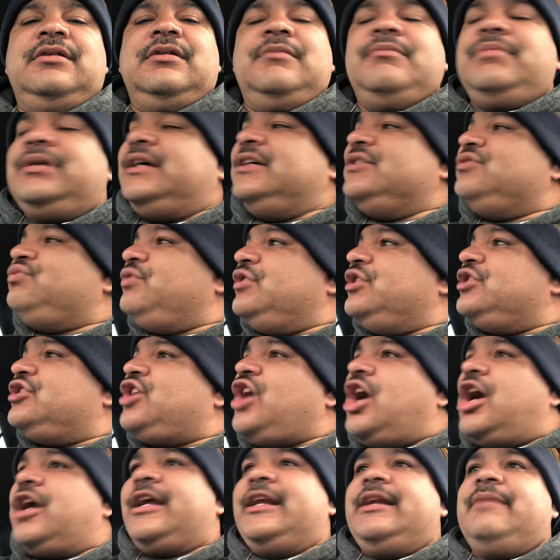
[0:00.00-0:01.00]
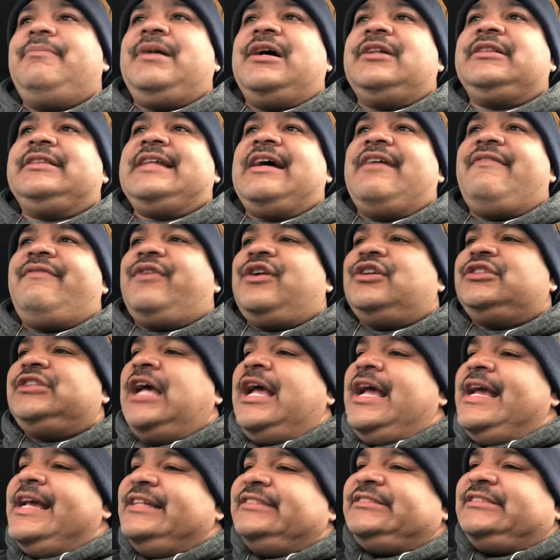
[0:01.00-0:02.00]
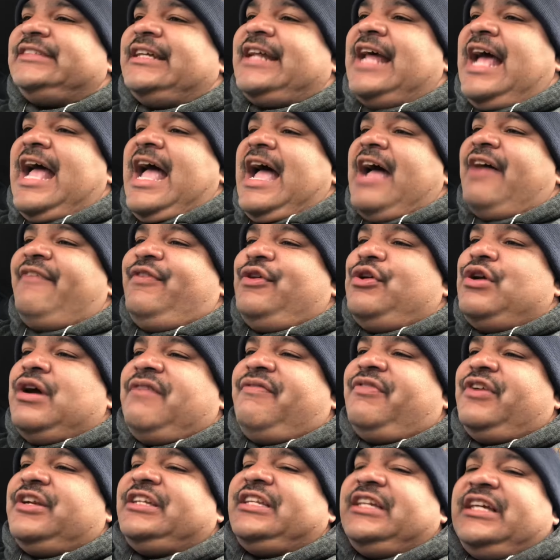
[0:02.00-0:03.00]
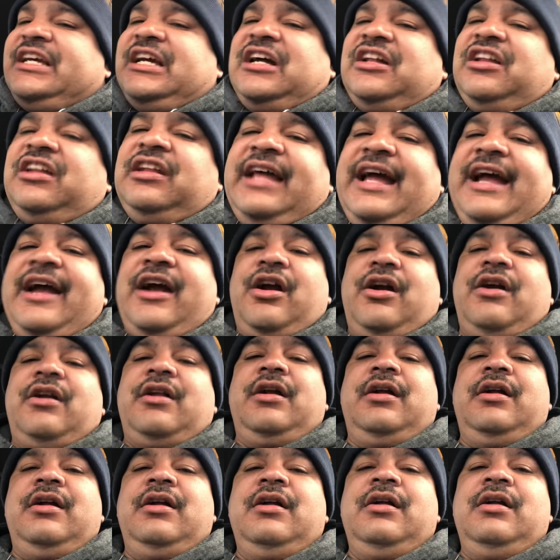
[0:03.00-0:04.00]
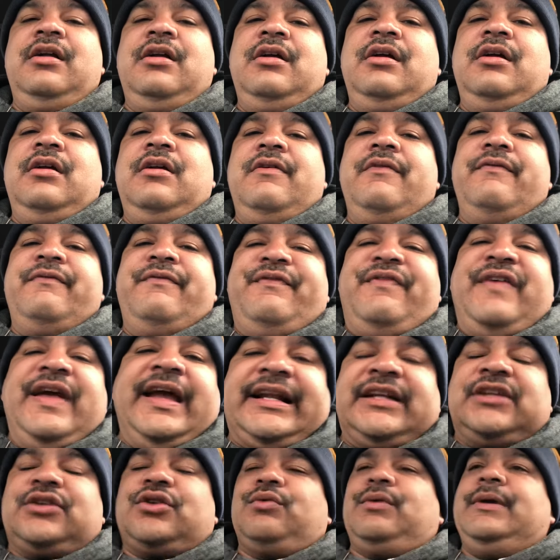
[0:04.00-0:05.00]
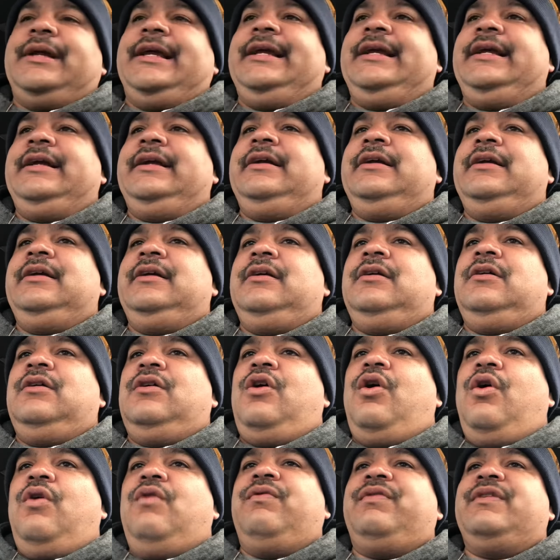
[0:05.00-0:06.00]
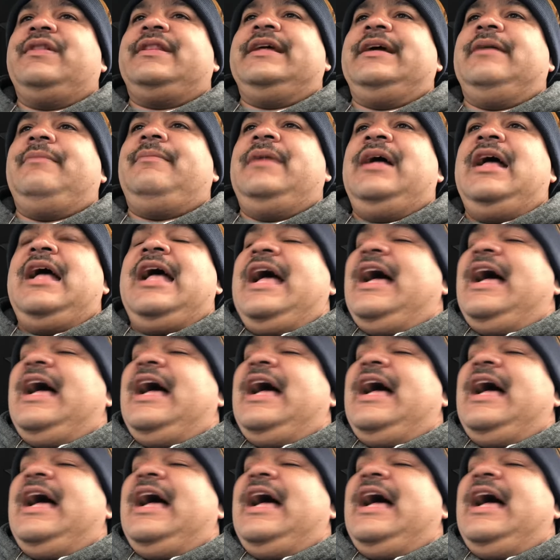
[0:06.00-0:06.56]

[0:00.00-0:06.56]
Because we we're talking about that verse. He said, have you ever declared victory over them?